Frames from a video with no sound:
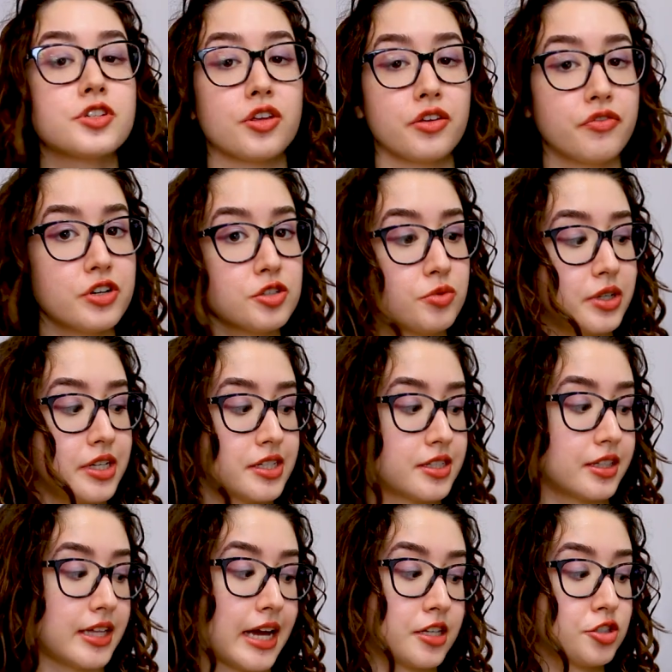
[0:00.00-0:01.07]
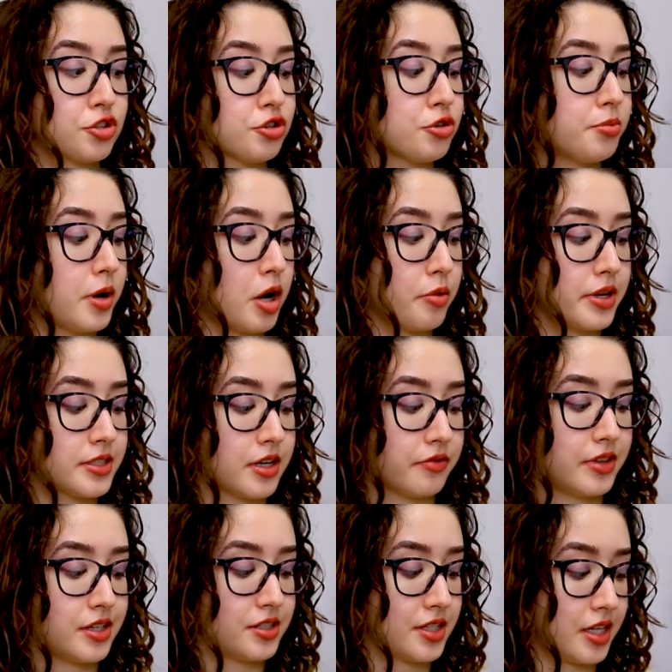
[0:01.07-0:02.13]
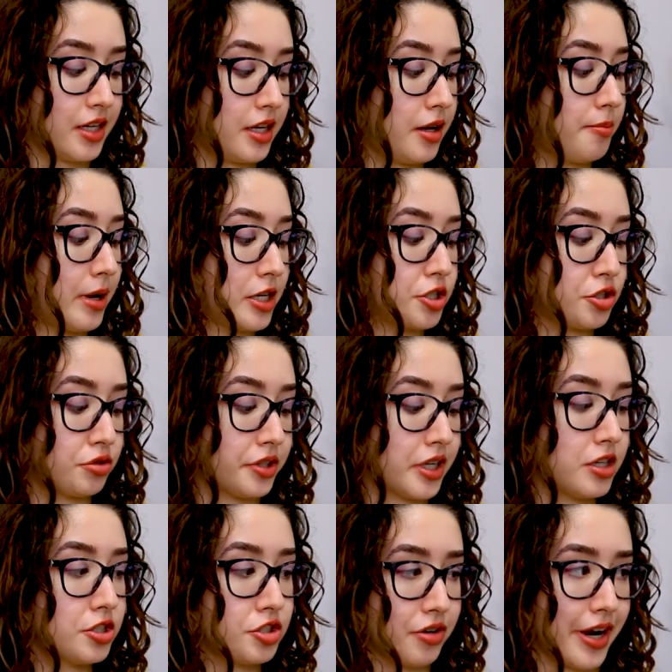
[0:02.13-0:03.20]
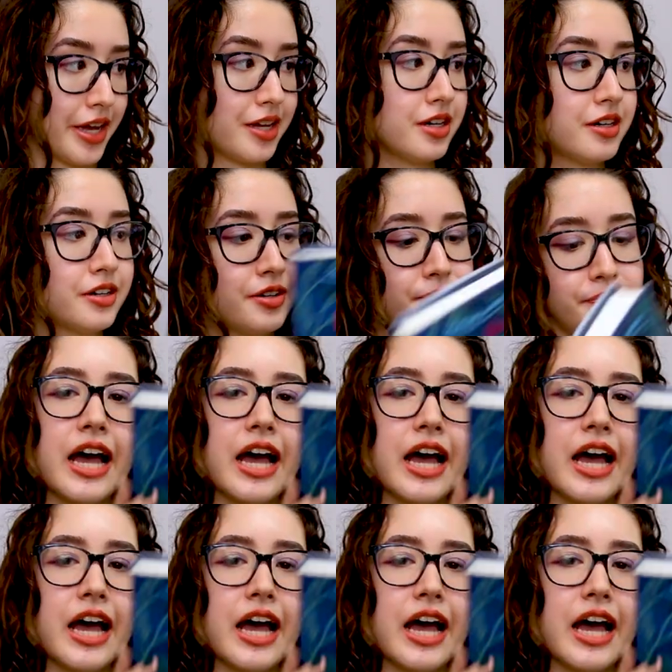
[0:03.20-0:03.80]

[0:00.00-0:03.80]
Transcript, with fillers: So the first one is The Last True Poets of the Sea by Julia Drake.